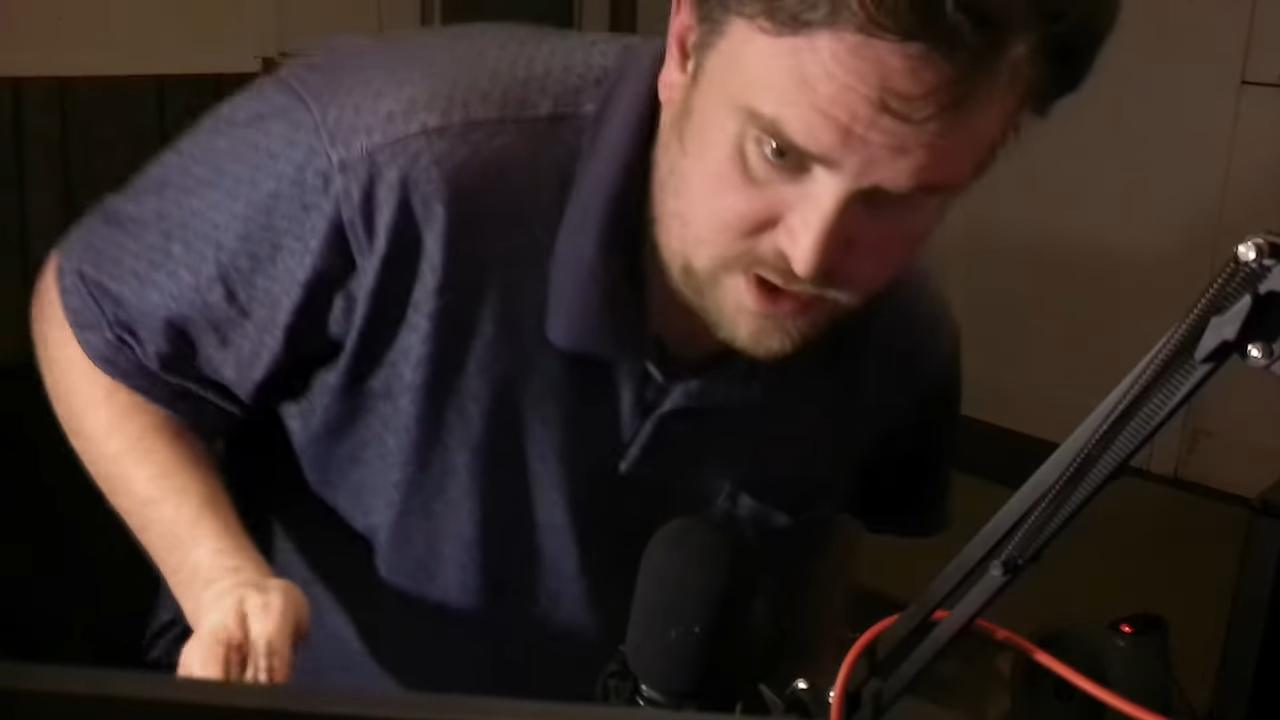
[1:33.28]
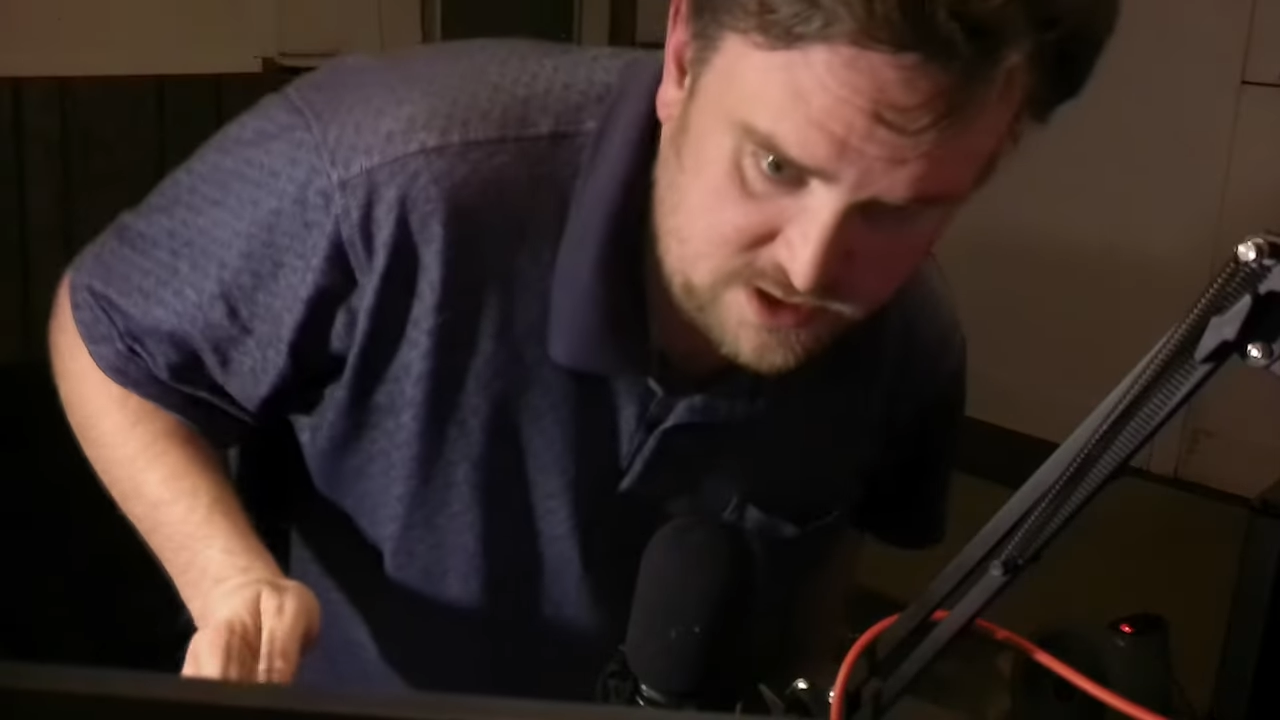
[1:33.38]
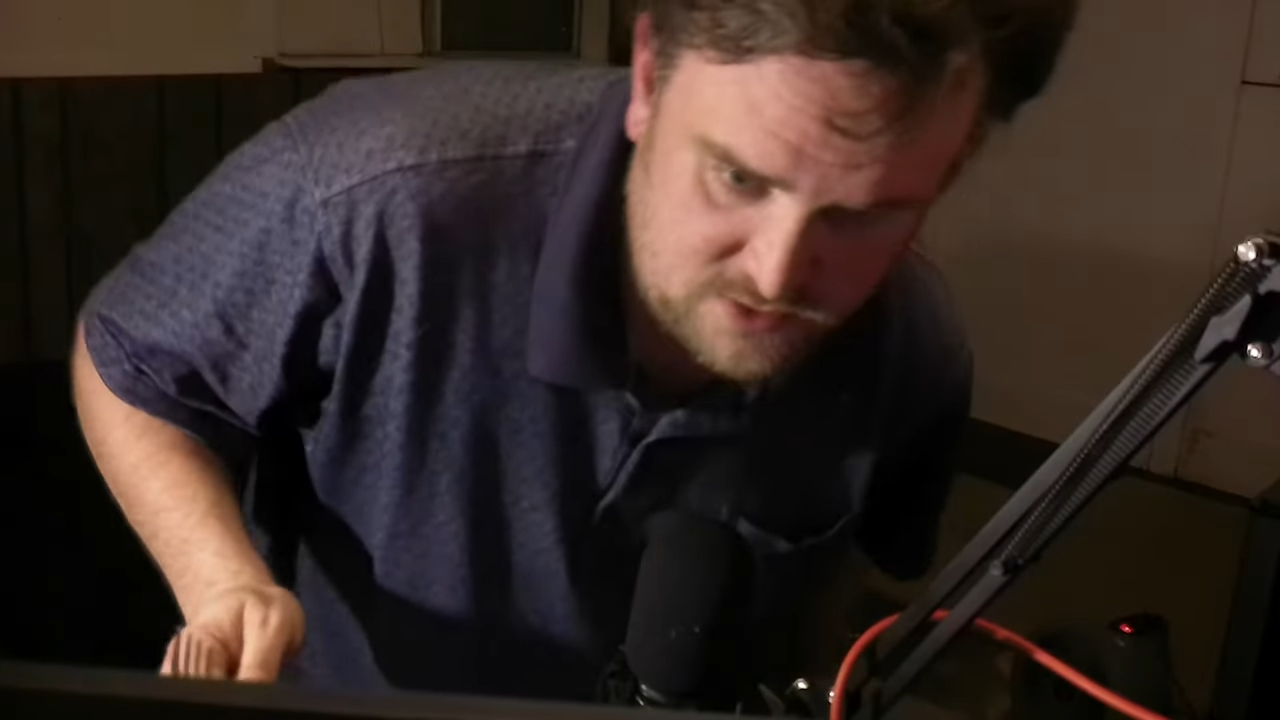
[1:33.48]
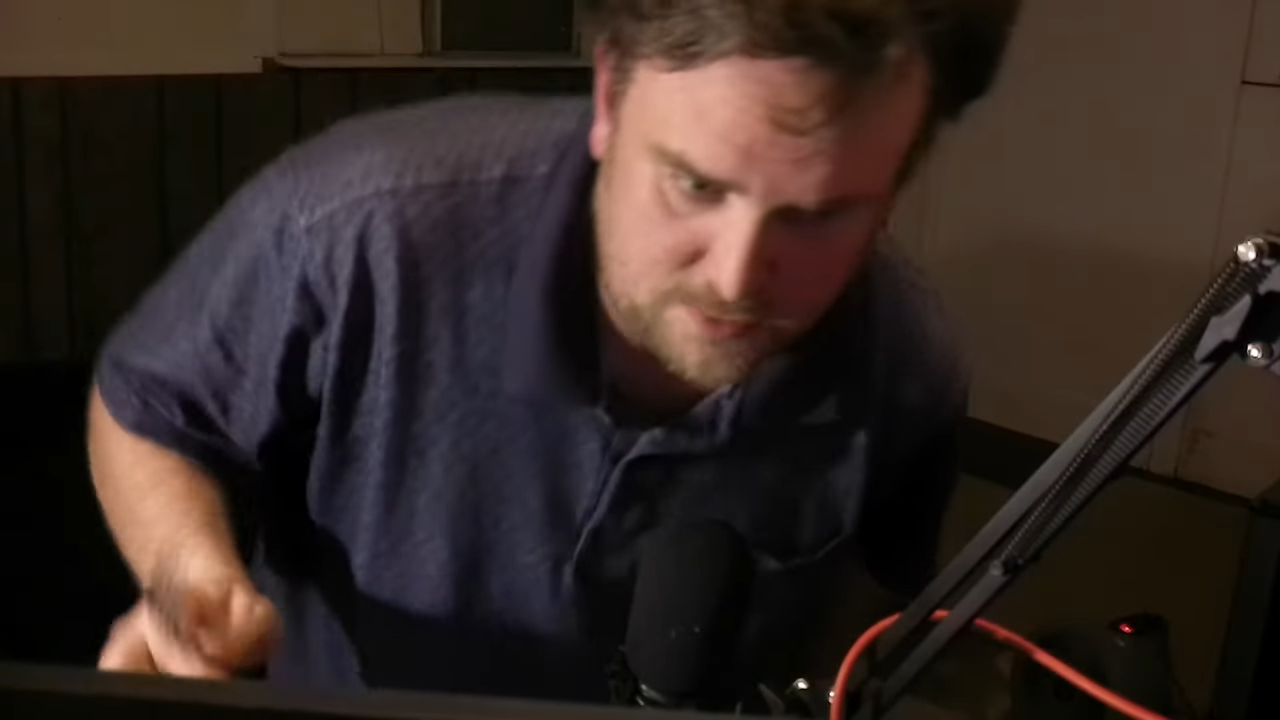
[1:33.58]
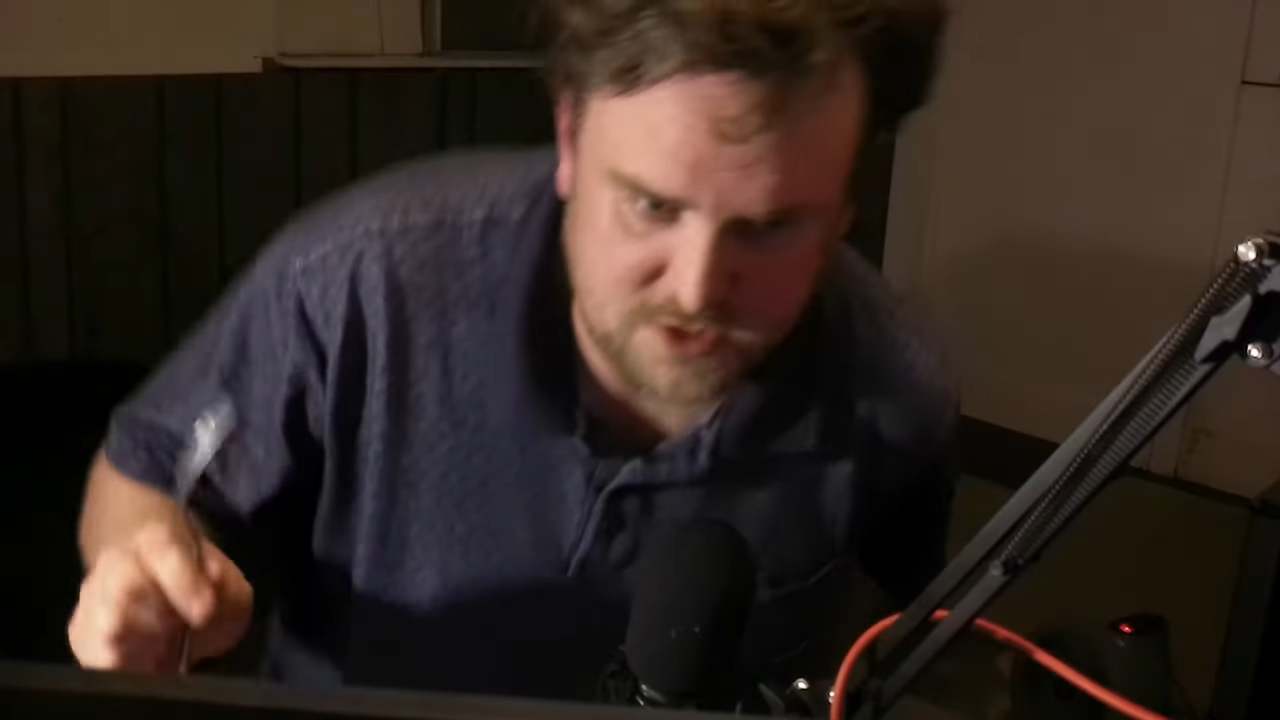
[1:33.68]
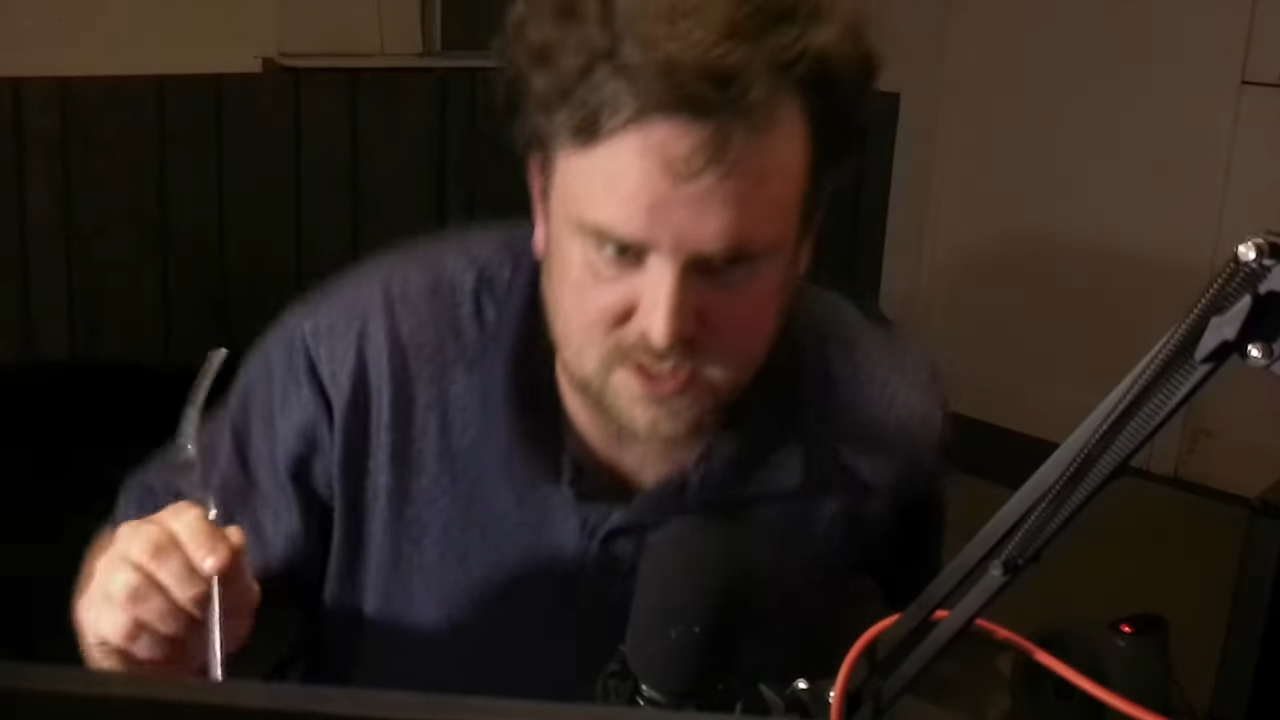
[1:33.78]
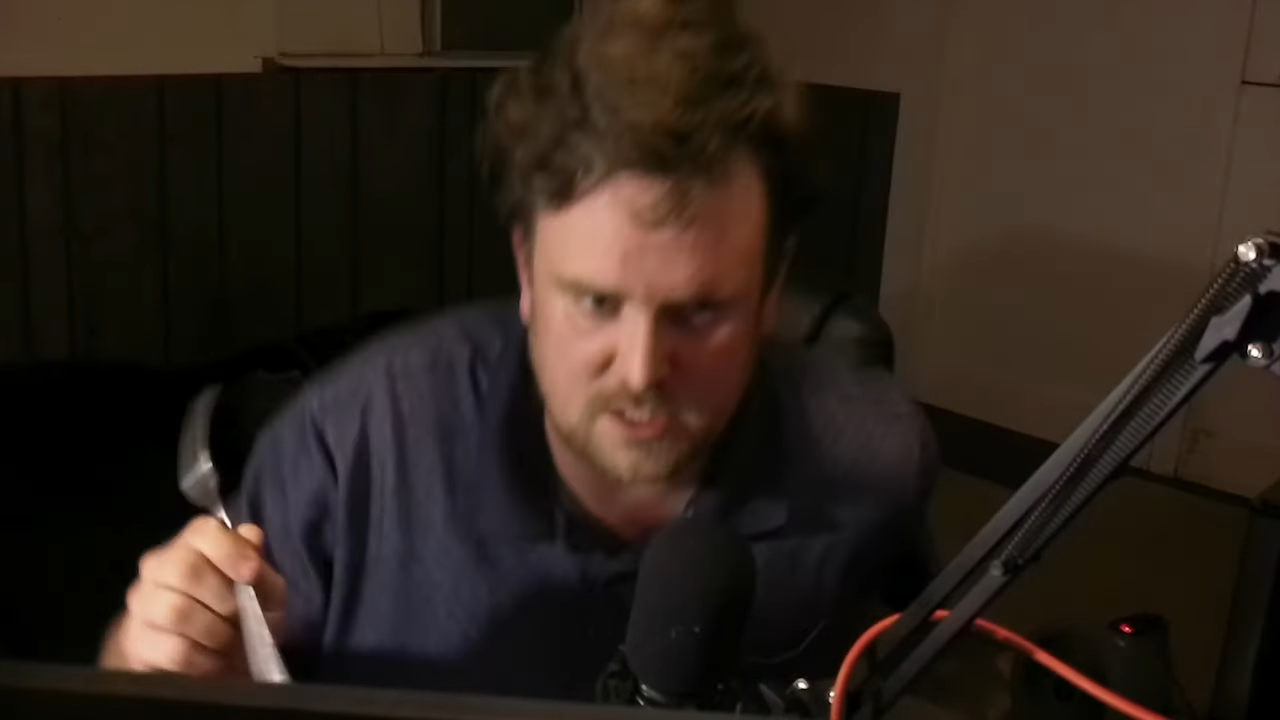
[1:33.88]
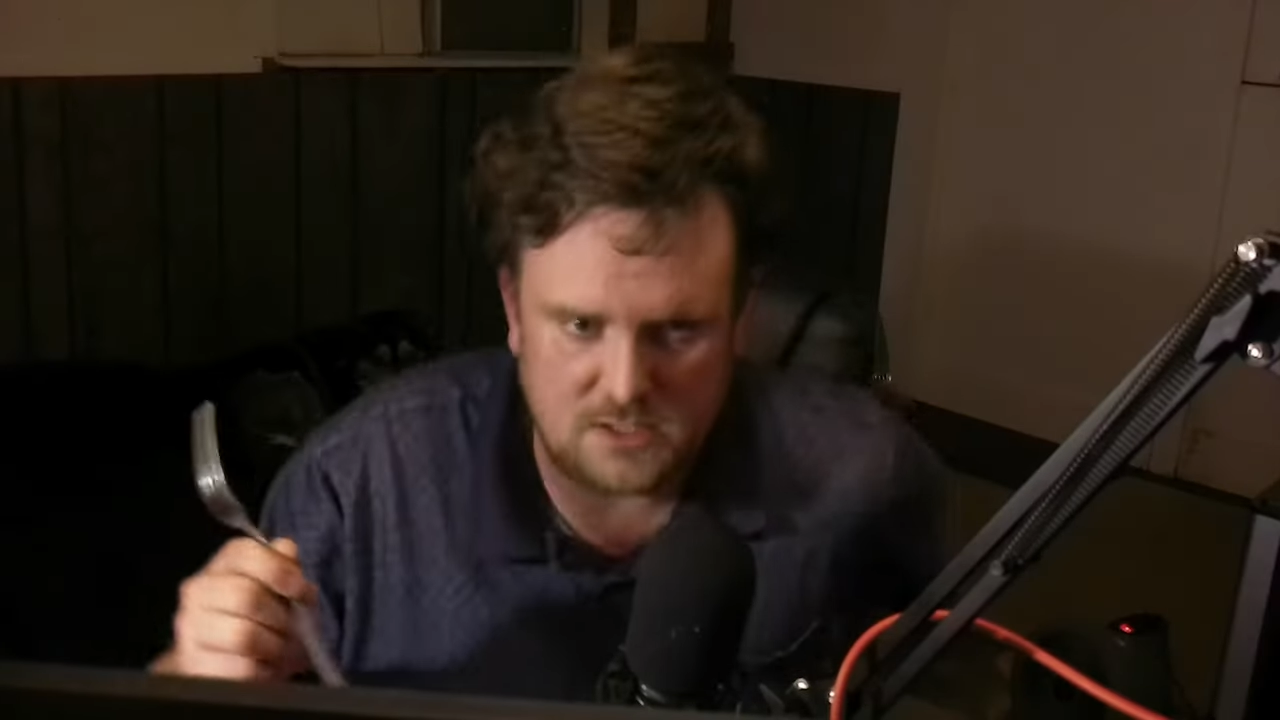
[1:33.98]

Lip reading: is, so I'm just gonna